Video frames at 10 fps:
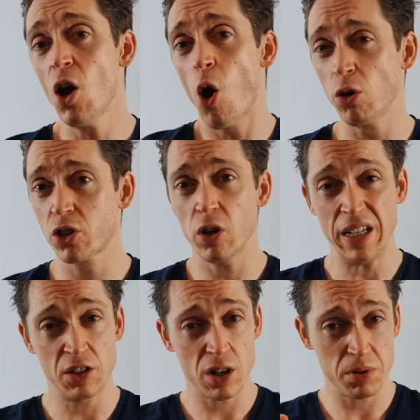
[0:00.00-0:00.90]
Also,
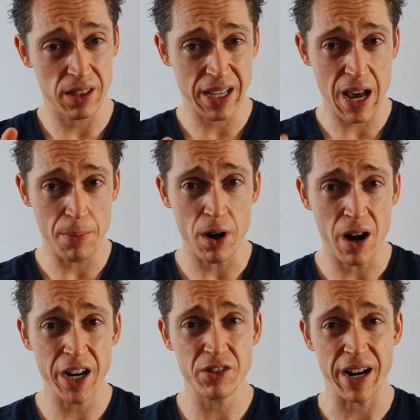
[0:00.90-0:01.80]
in terms of the
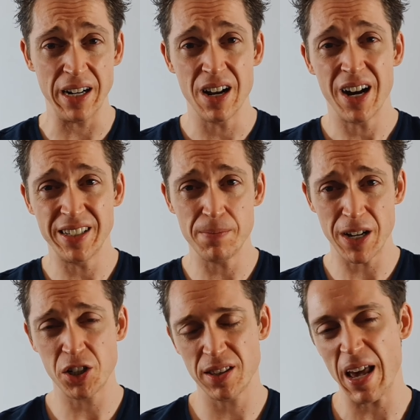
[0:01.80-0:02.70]
carbohydrate, I did
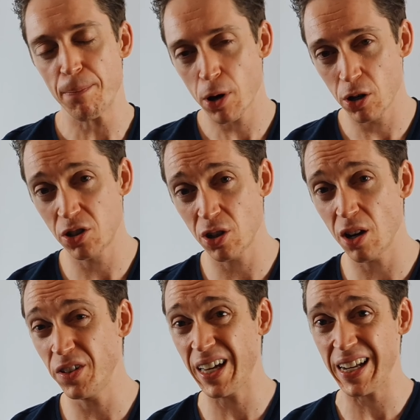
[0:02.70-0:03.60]
mention there per
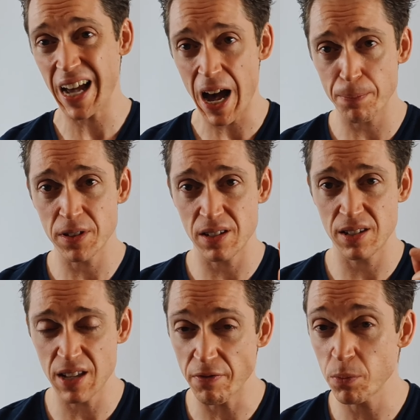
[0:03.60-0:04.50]
serve, you're getting up to
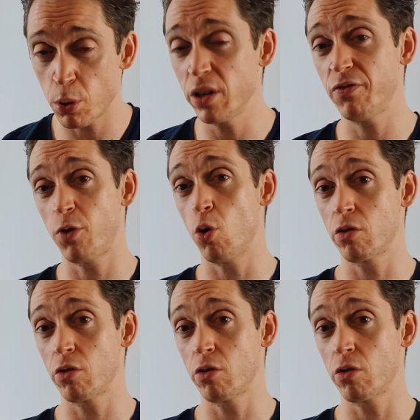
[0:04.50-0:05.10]
7.4